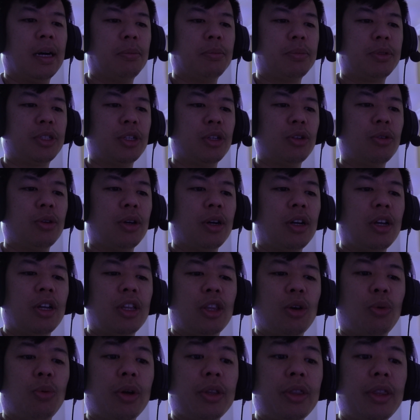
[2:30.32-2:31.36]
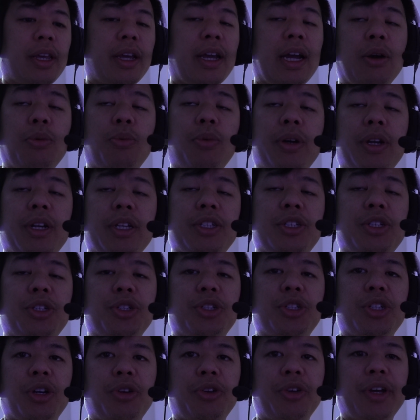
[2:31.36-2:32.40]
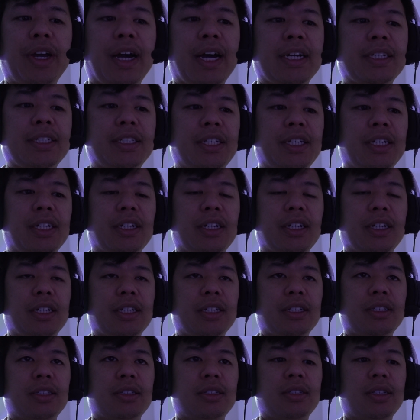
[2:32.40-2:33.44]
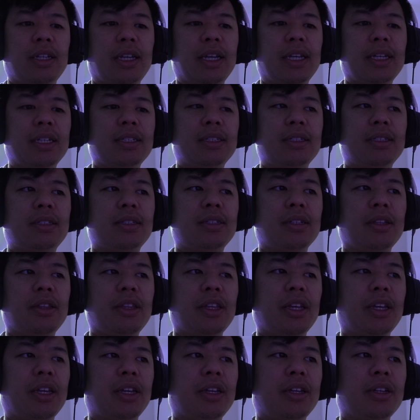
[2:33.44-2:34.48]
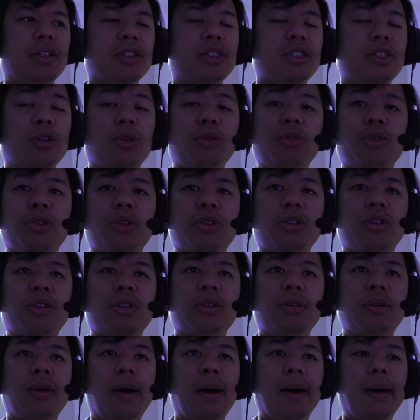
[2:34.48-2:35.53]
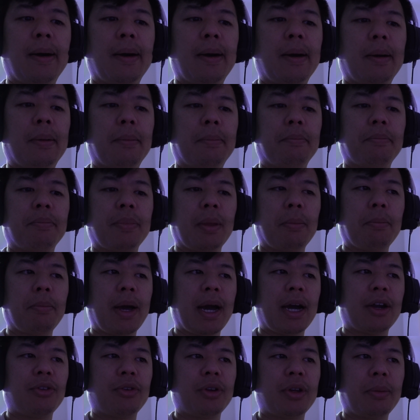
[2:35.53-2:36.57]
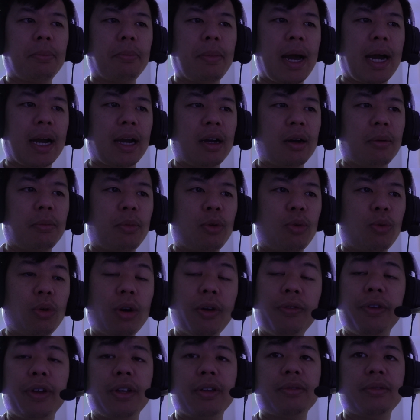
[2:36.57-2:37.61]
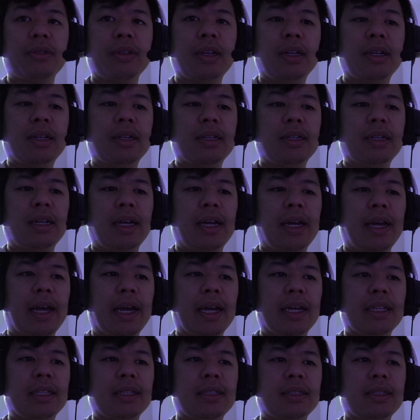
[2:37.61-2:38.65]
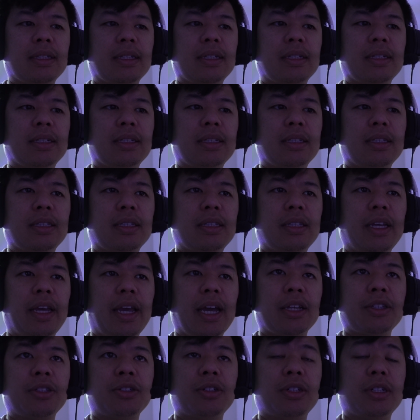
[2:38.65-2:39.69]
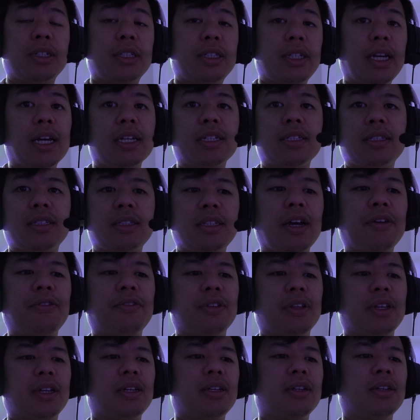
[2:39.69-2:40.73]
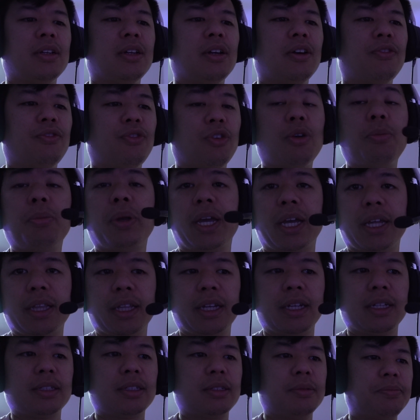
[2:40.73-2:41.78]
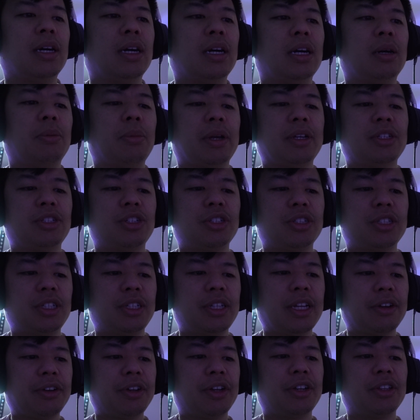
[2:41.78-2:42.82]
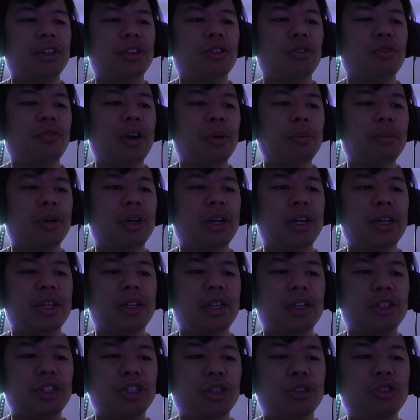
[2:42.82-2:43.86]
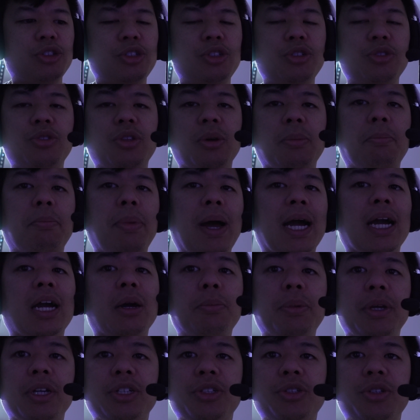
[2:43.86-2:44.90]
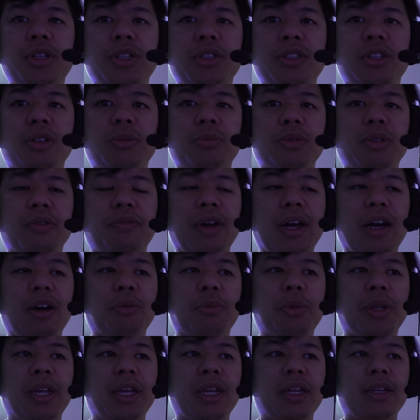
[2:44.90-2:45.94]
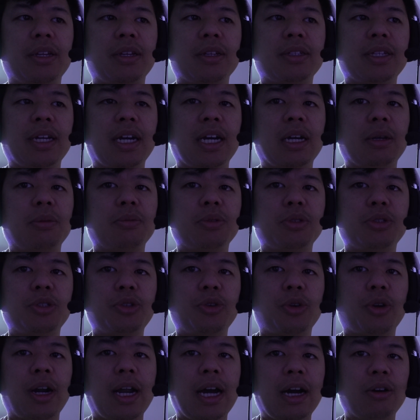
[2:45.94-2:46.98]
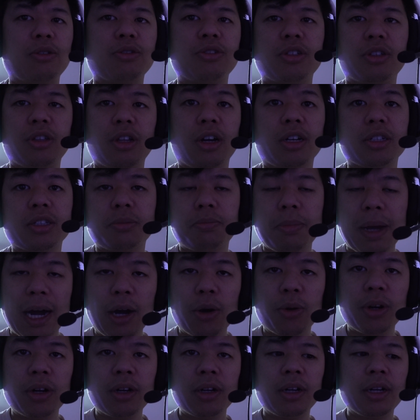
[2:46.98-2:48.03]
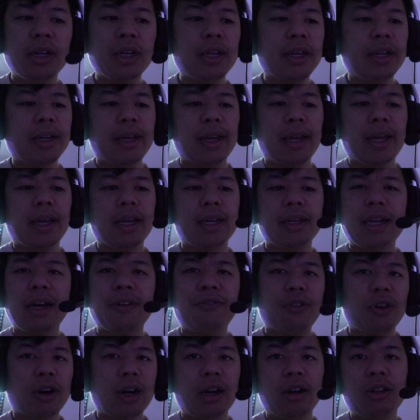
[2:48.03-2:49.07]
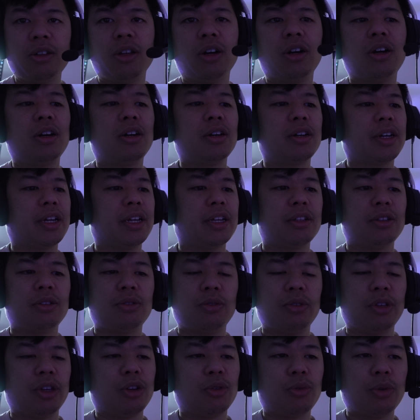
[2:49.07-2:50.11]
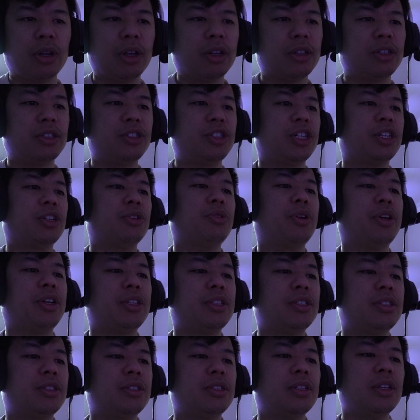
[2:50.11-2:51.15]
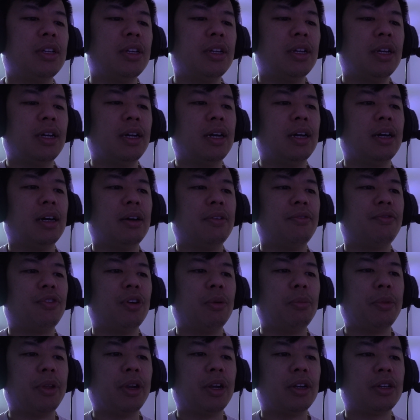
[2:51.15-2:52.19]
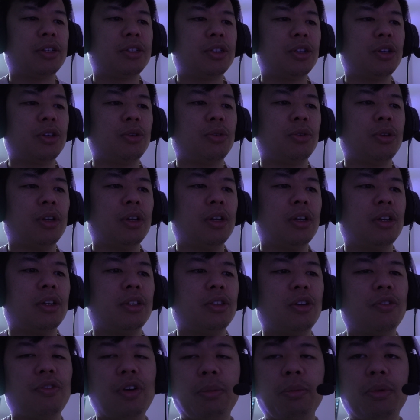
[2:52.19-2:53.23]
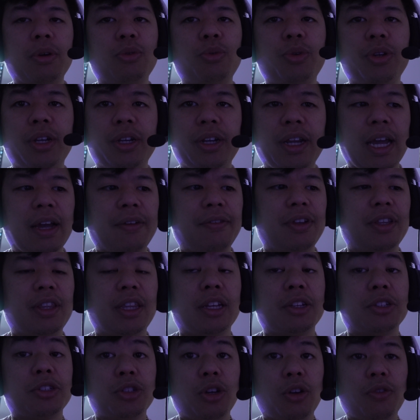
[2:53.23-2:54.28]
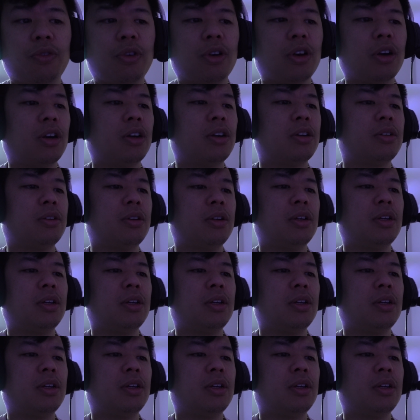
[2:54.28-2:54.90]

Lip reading: So the one thing I wanted to show you guys here is the solar battery backup worth it? And the answer is yes, definitely. For me, at least. As you can see down here in November, it shows you the backup history in terms of how many times your house lost power and for how long, and what it generates from there. So November, we didn't have anything so far.